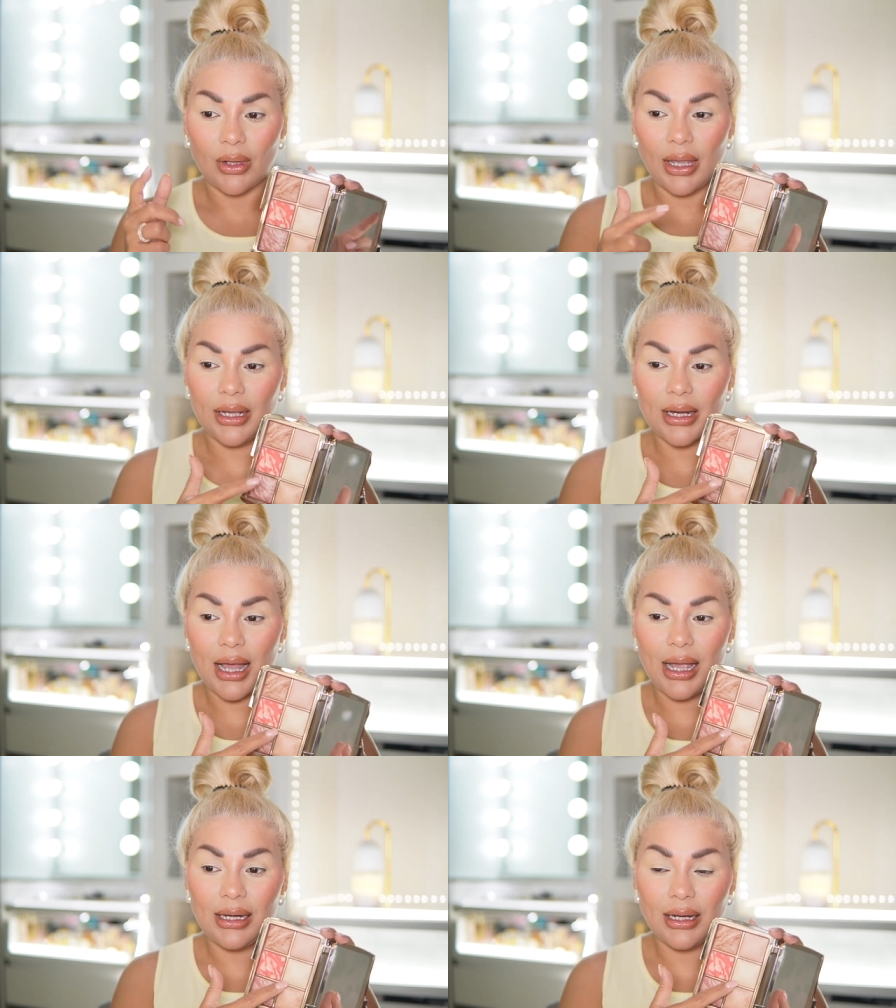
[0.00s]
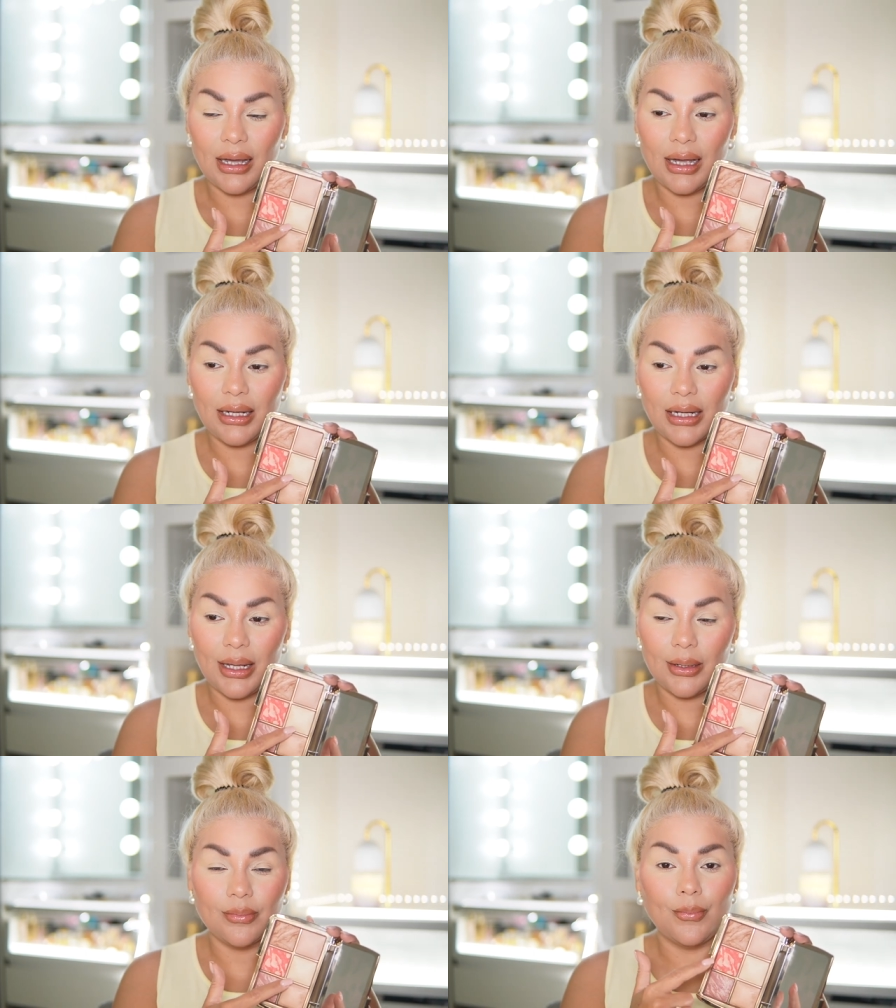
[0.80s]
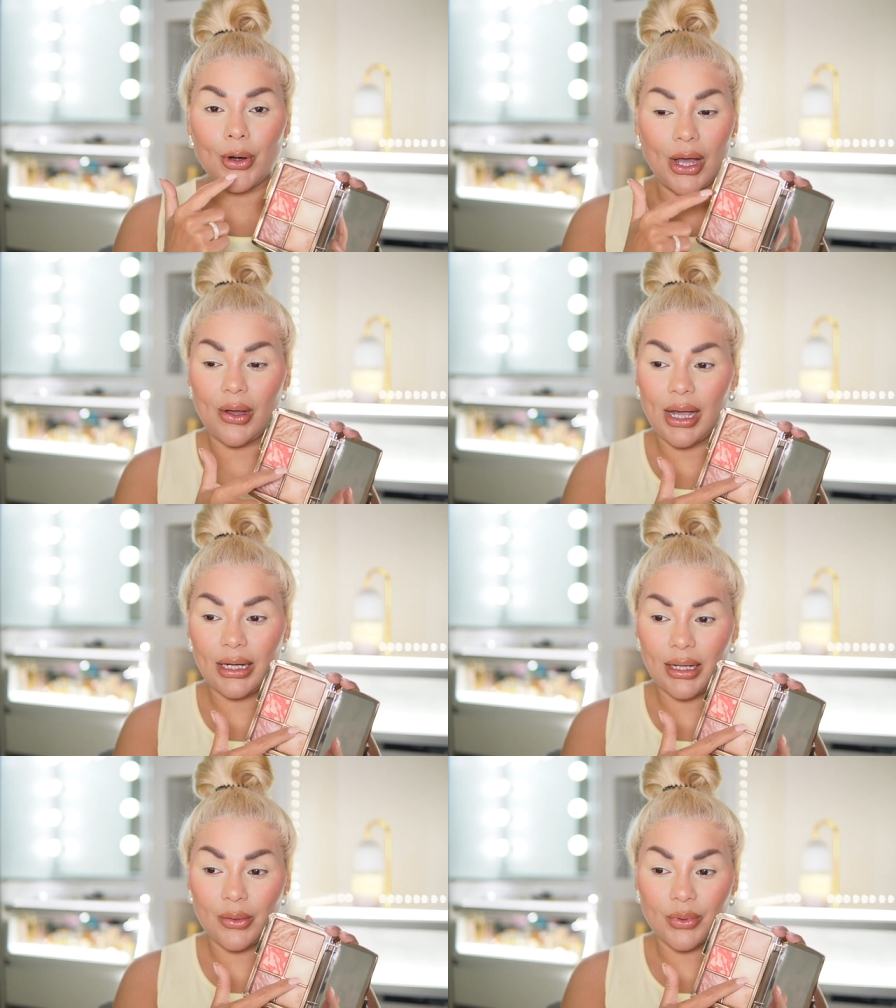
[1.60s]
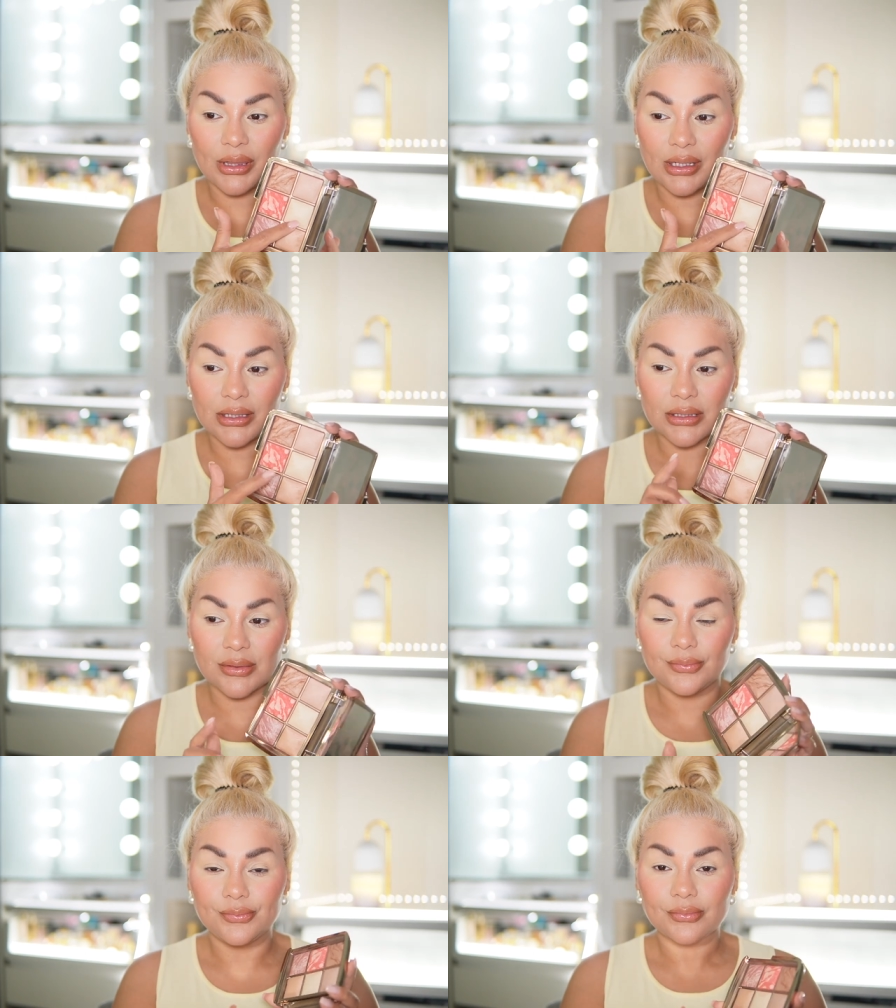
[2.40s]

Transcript: and highlight, brow highlight with this.